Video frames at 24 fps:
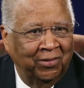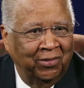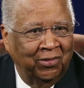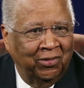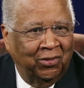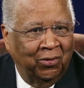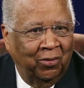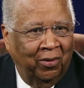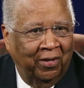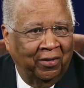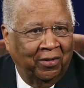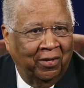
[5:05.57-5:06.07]

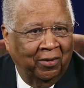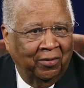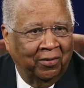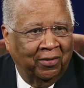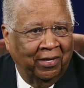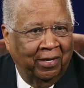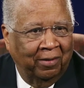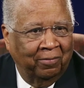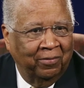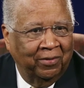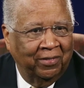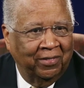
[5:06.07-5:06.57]
So I thought
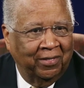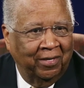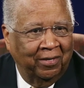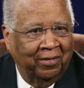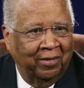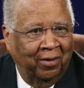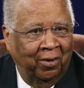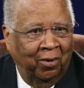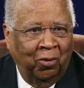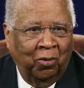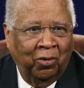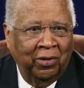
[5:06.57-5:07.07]
that was,
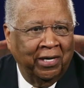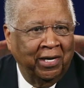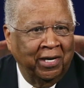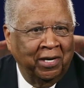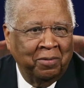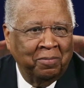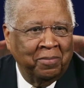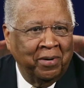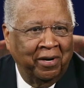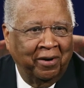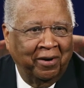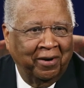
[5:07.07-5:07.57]
only in
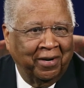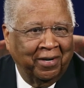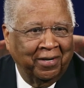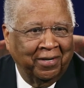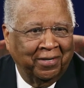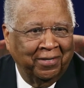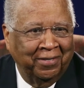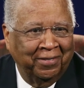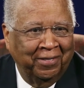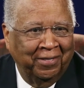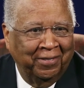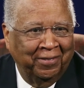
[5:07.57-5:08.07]
America
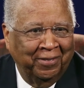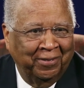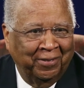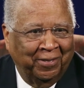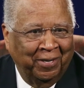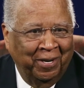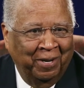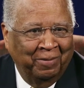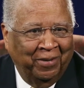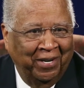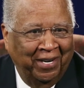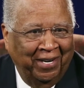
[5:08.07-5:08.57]
could you do
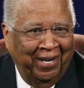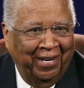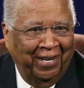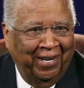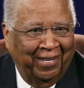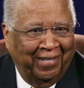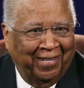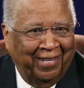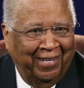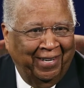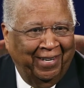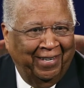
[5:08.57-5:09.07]
something
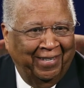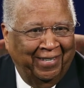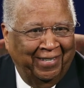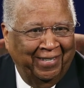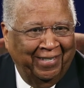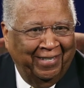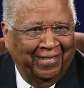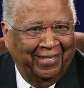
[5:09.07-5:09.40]
like that.